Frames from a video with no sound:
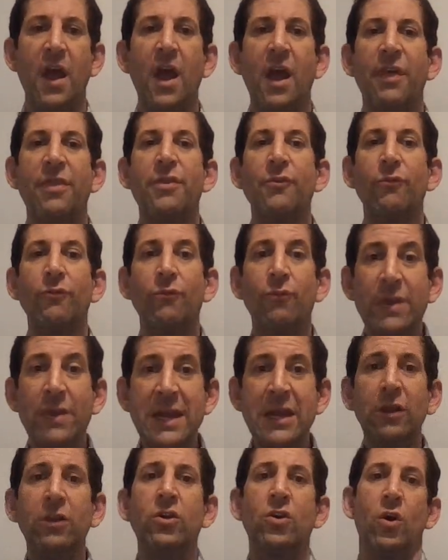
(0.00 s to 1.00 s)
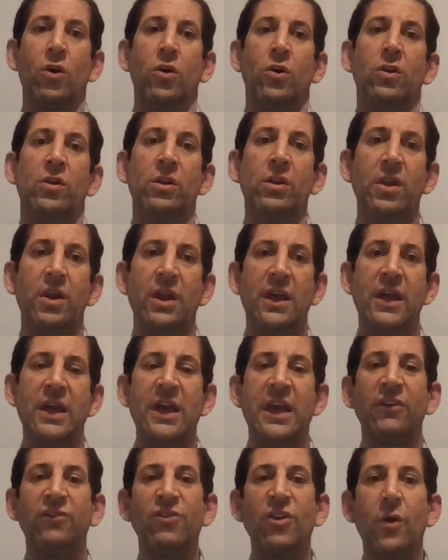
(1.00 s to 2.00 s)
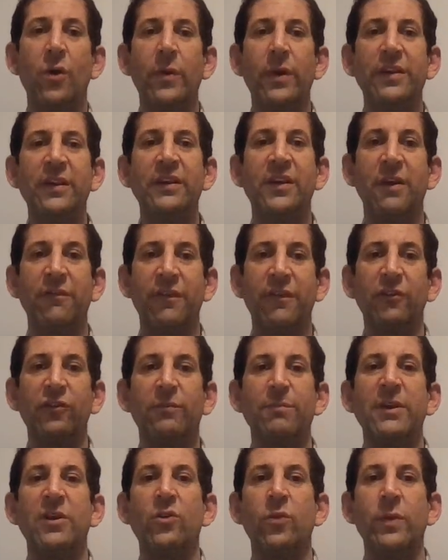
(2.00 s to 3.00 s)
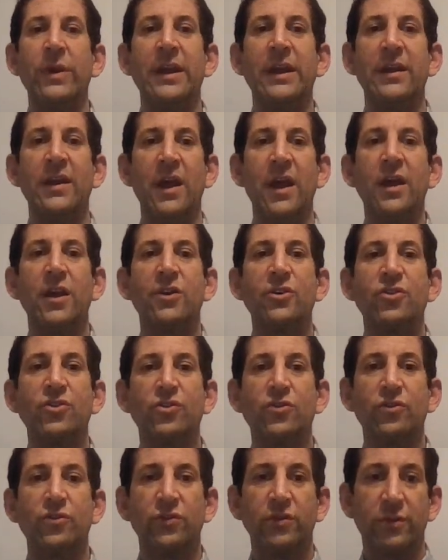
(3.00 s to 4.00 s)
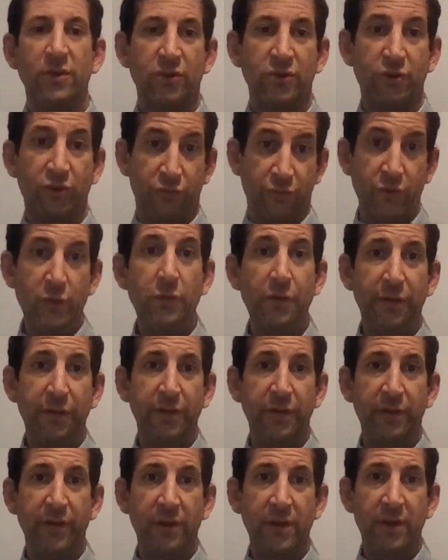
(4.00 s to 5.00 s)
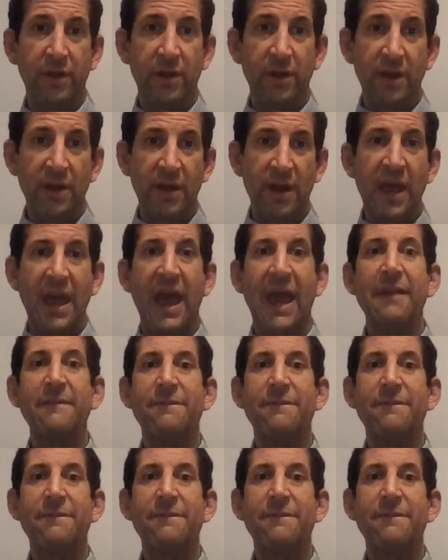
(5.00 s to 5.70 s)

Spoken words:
The real goal is knowing the difference between truth and